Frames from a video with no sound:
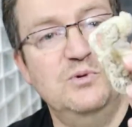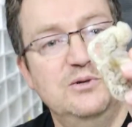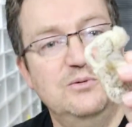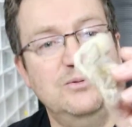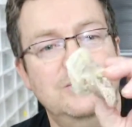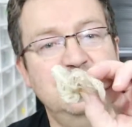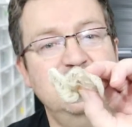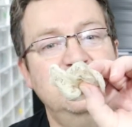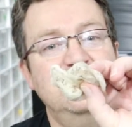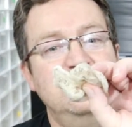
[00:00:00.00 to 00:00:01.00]
little
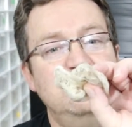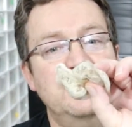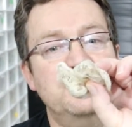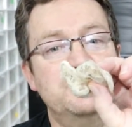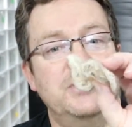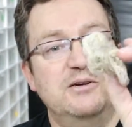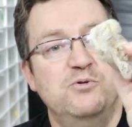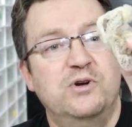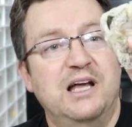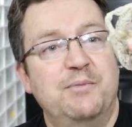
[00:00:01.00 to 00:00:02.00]
rips, but it
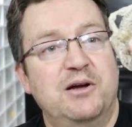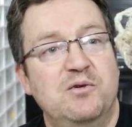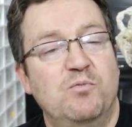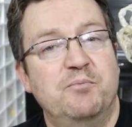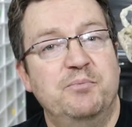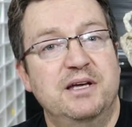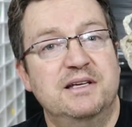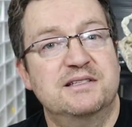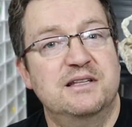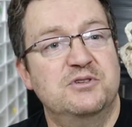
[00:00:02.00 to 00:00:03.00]
all came out in one
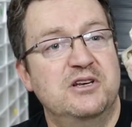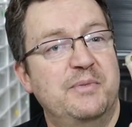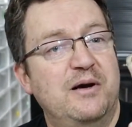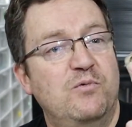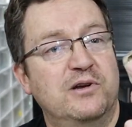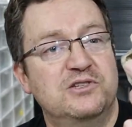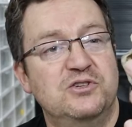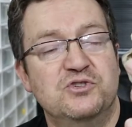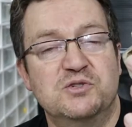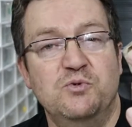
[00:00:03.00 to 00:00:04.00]
piece. There was only about one or
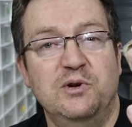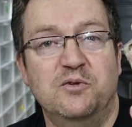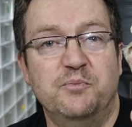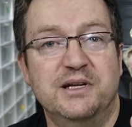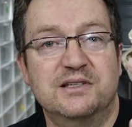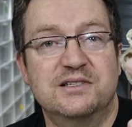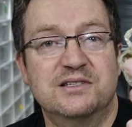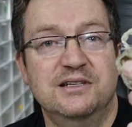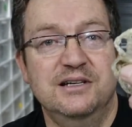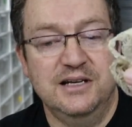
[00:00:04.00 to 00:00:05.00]
two small little
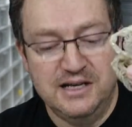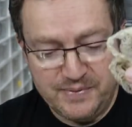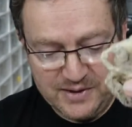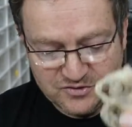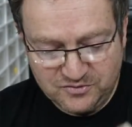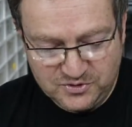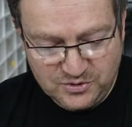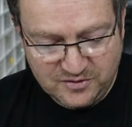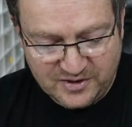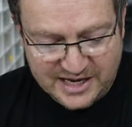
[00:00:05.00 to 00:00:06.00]
bits, and that was from
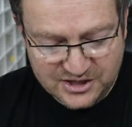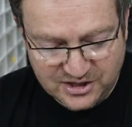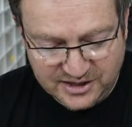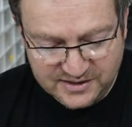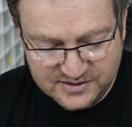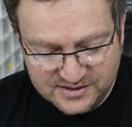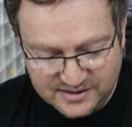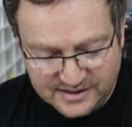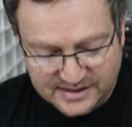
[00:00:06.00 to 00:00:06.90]
two of the hatchlings.